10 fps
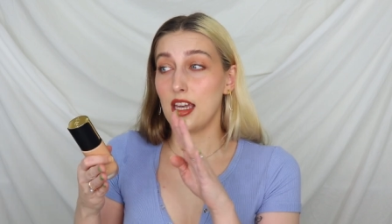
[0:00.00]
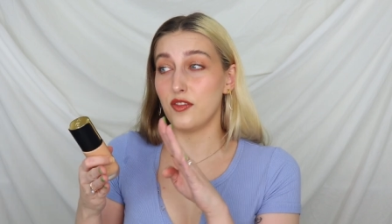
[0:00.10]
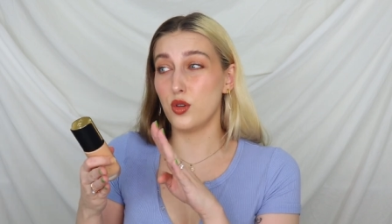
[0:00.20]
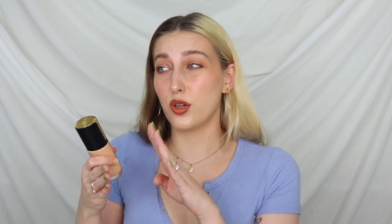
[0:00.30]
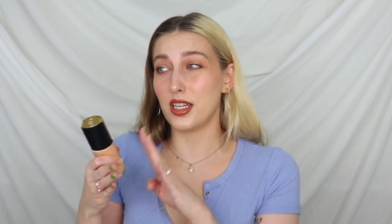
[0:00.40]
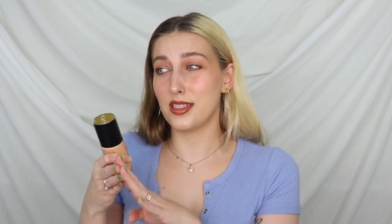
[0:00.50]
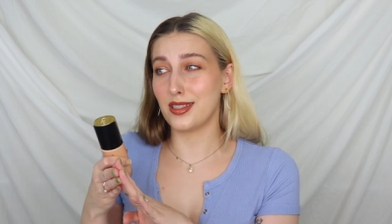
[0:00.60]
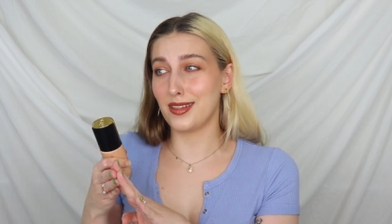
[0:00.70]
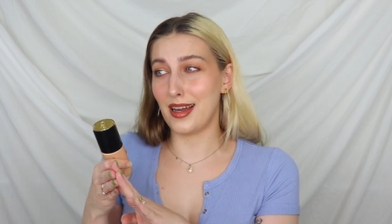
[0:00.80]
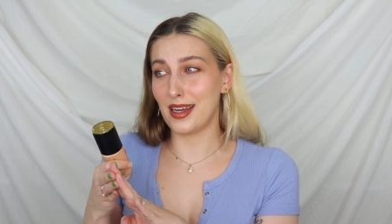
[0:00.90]
If you are
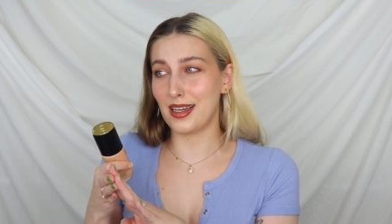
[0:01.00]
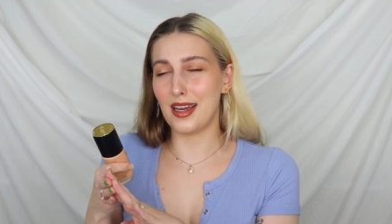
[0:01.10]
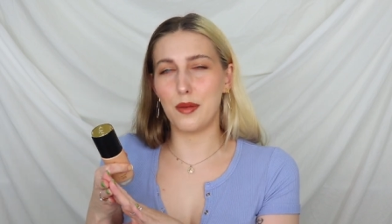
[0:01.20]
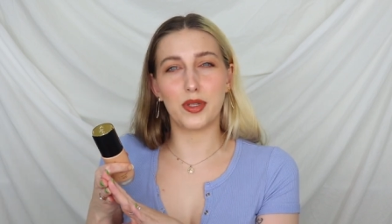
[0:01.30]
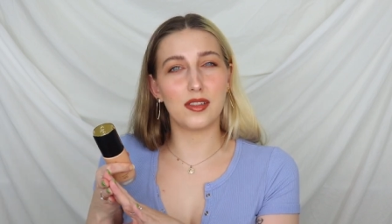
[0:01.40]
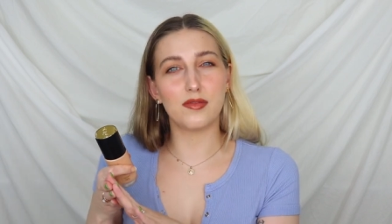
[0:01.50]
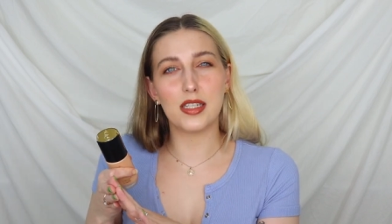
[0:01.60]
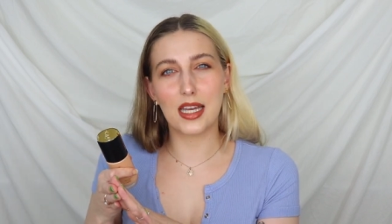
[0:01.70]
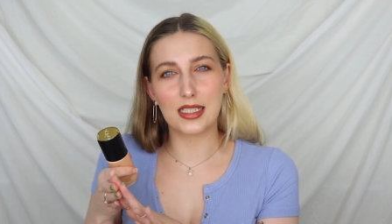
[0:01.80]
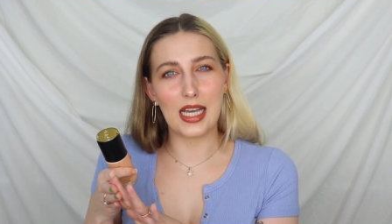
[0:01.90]
into like, I believe
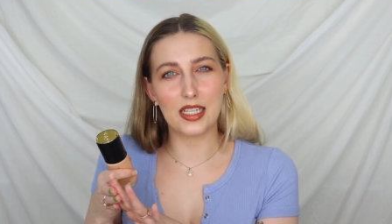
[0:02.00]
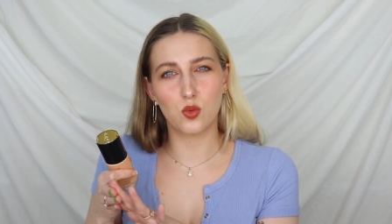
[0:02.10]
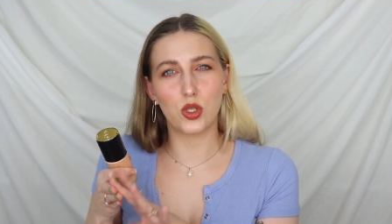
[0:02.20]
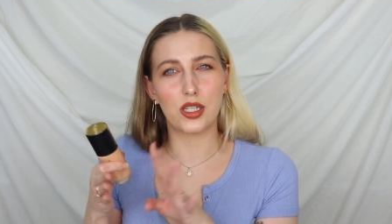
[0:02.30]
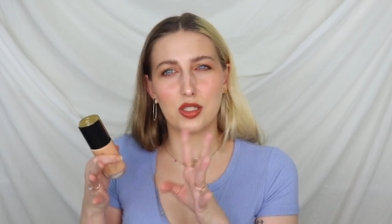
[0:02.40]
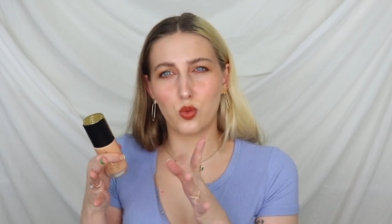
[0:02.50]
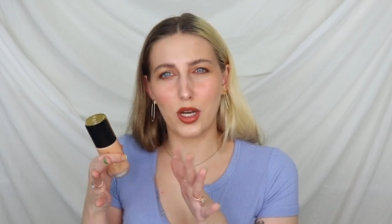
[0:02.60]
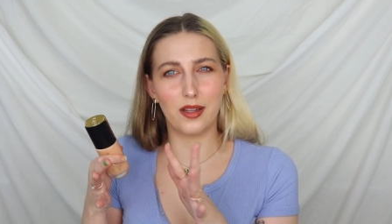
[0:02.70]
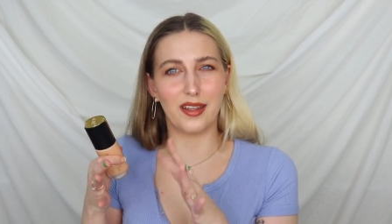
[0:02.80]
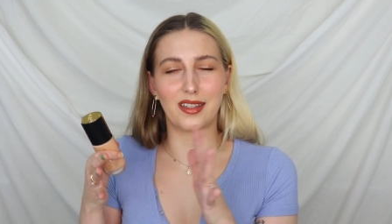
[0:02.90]
NYX has one as
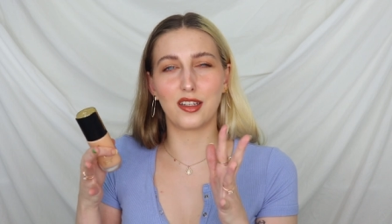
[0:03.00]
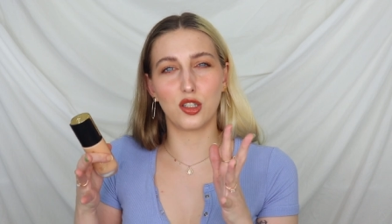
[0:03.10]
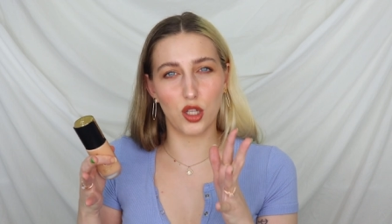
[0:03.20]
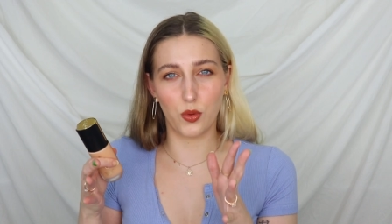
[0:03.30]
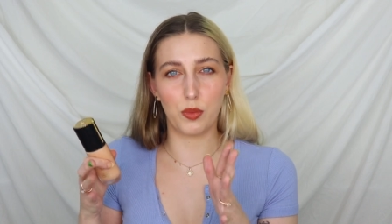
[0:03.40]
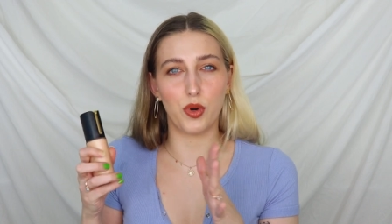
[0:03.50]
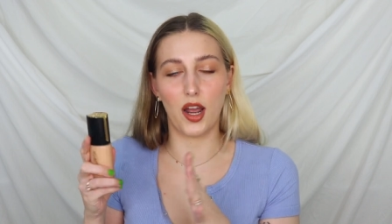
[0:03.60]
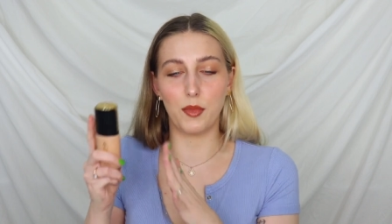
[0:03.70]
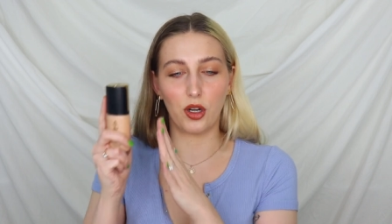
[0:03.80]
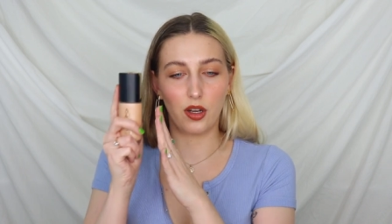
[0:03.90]
well, like a glowy
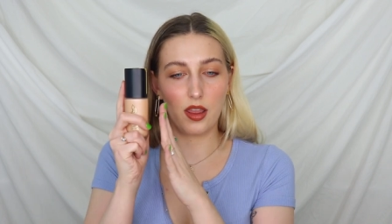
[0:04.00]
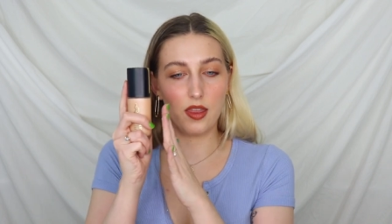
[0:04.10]
primer.